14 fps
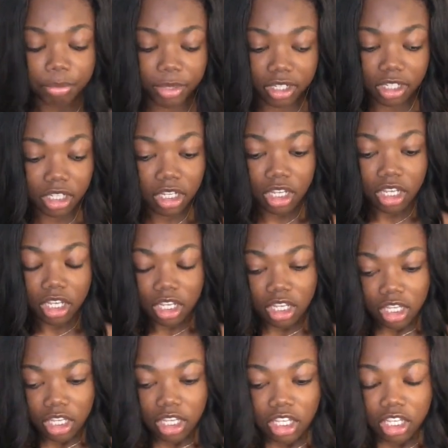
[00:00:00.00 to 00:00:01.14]
But
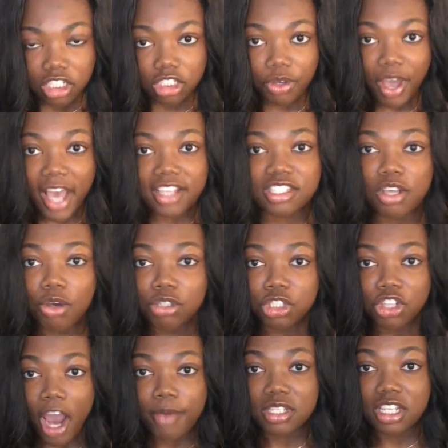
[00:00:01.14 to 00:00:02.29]
so it has those
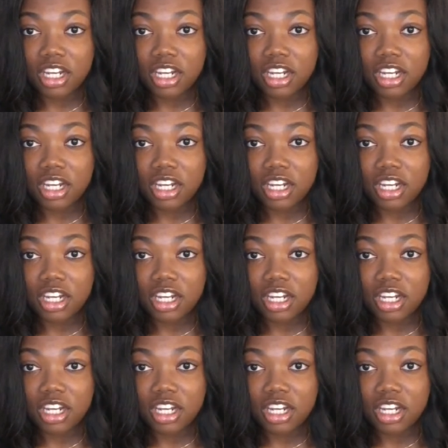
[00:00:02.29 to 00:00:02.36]
straps,